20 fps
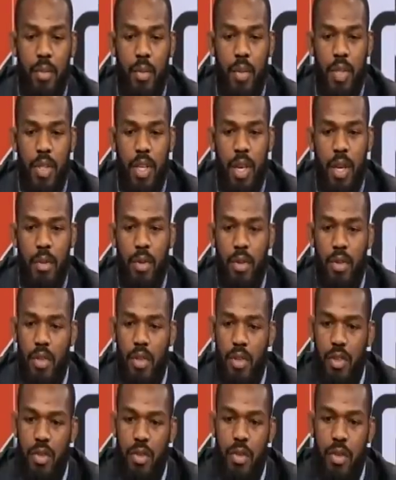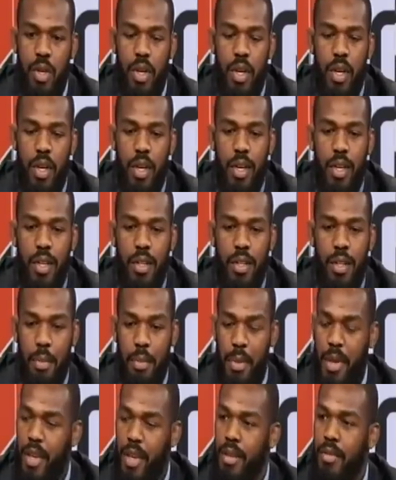was able to
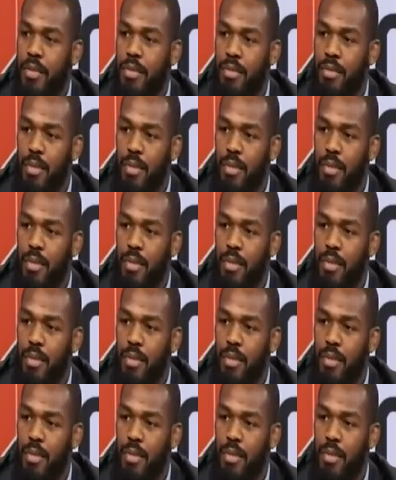compete,